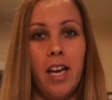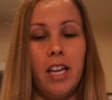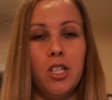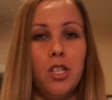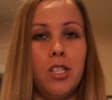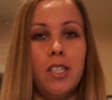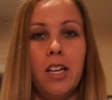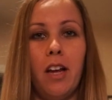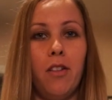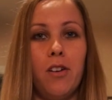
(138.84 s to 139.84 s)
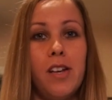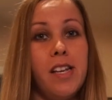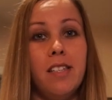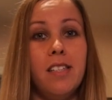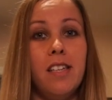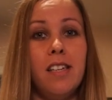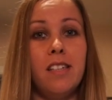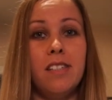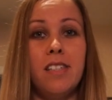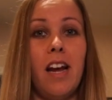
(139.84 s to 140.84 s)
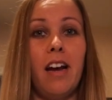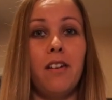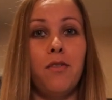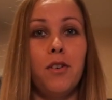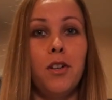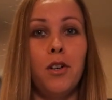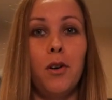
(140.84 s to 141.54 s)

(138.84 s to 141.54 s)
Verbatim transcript: It's just another easy snack for you to